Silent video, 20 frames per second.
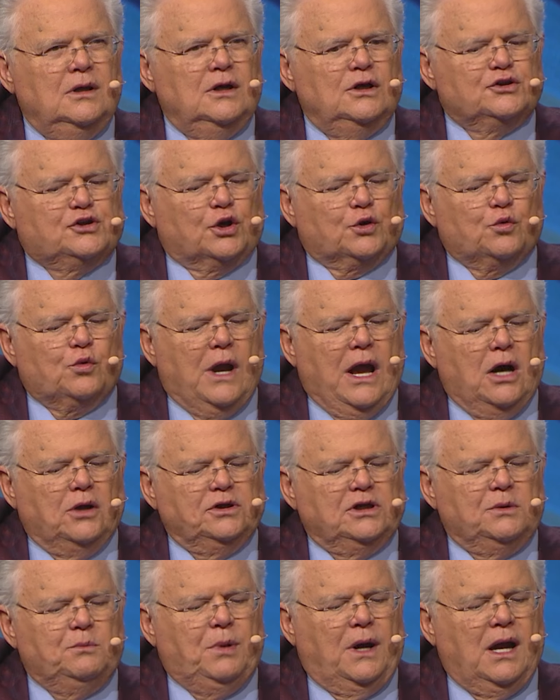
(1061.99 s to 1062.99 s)

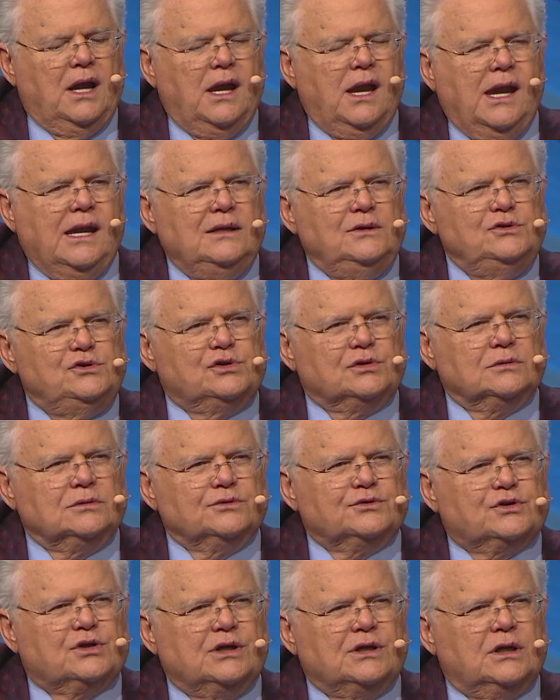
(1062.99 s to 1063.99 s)
surrounded by
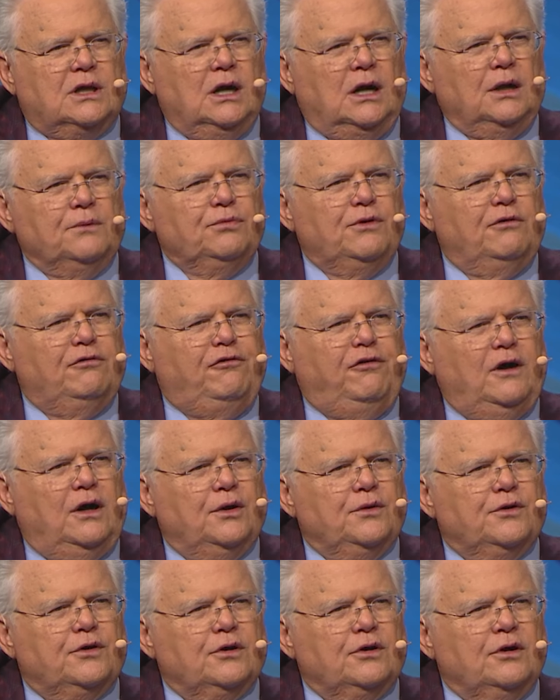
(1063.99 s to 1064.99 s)
angels and God the
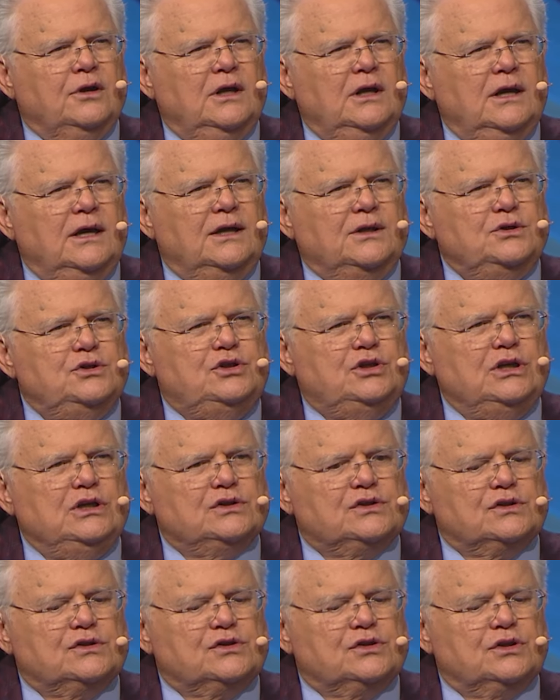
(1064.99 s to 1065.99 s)
Father and
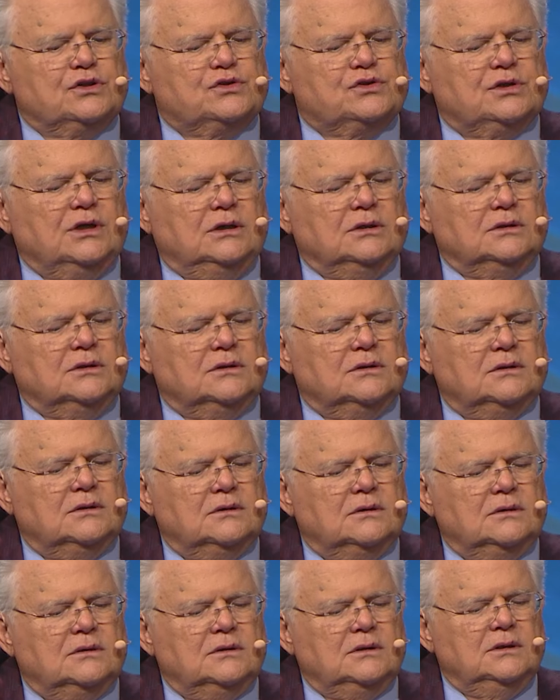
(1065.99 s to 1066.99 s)
Jesus the Son.
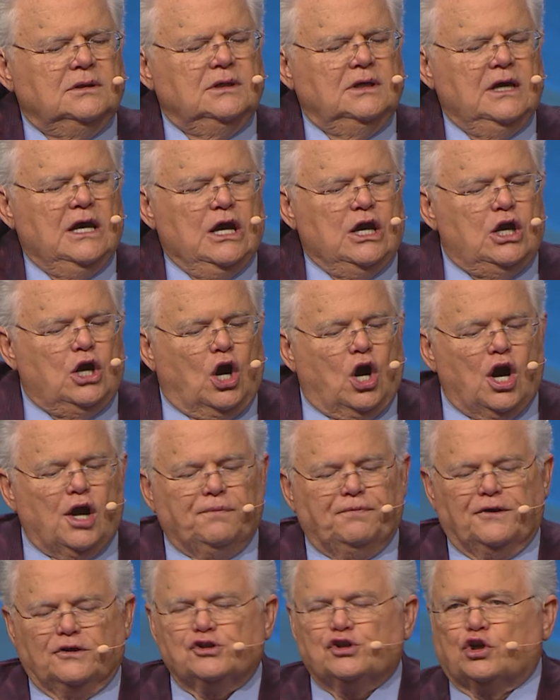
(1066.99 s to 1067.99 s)
He
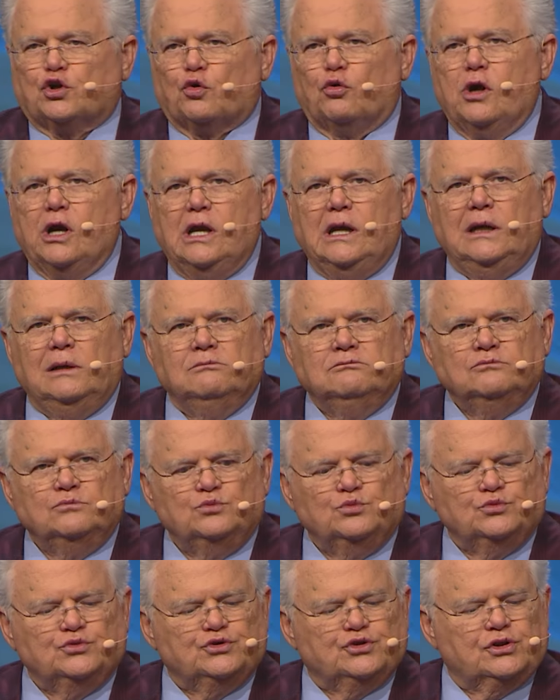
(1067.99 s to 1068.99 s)
heard the
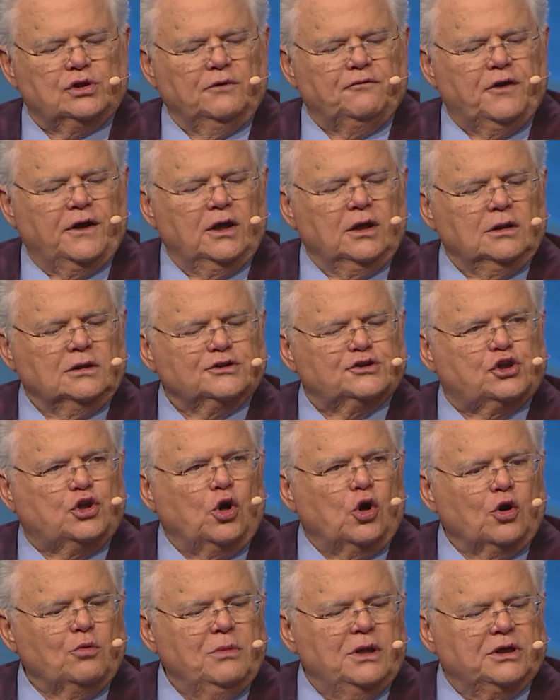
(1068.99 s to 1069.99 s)
screams of hell's
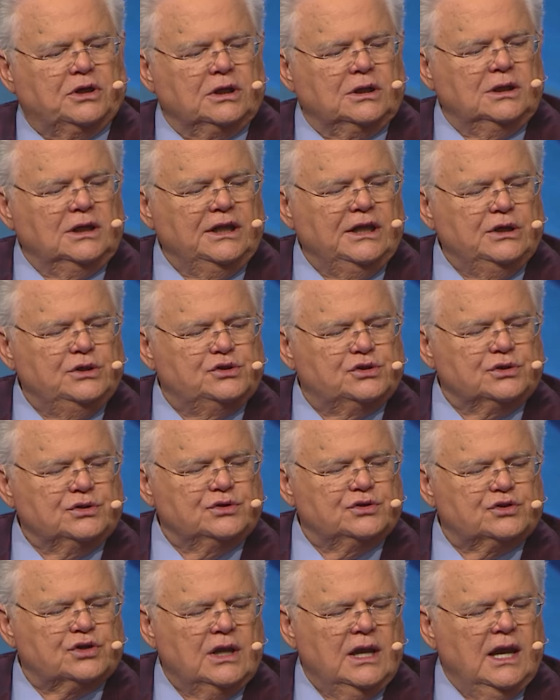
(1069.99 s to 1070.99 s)
tormented
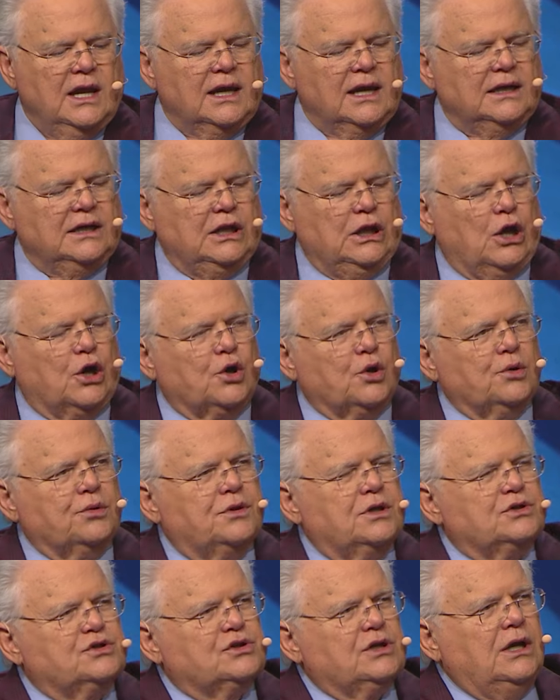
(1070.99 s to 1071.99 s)
legions, and he heard
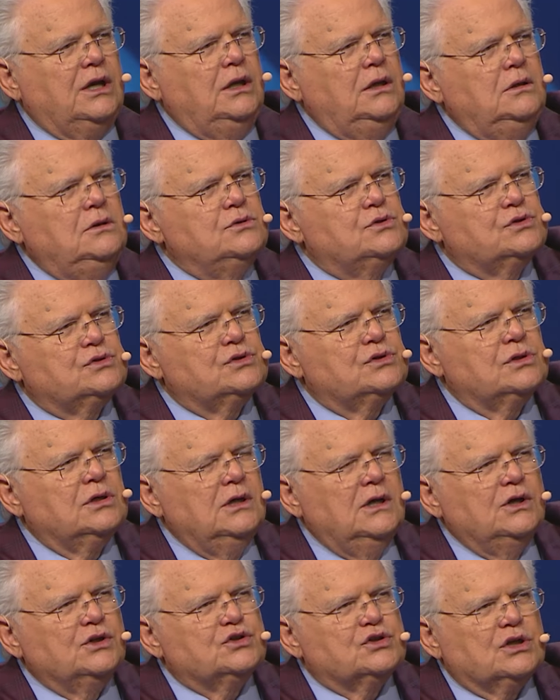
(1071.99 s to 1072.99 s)
the saints
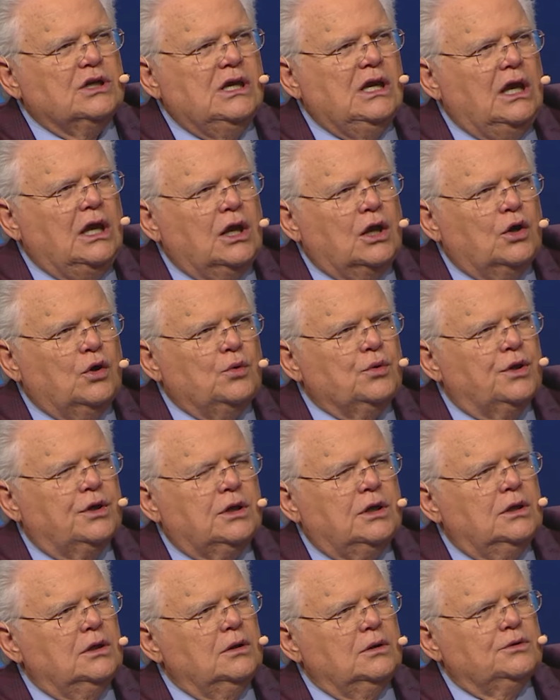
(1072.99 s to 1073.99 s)
singing on the
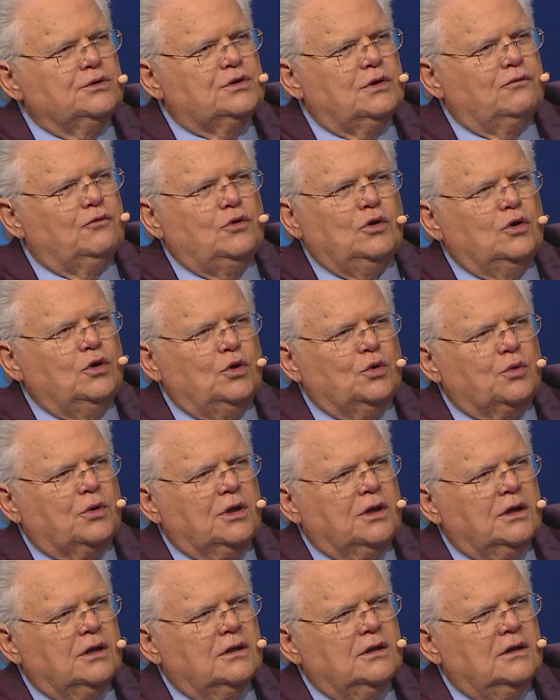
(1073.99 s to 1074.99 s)
hills of
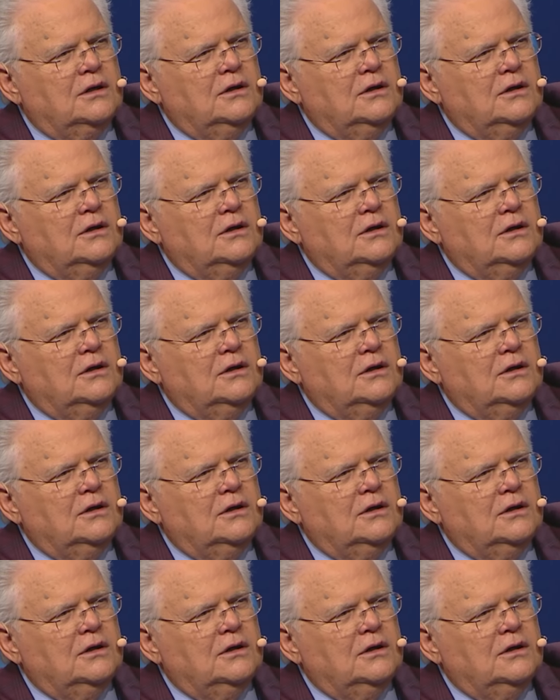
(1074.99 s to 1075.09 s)
glory.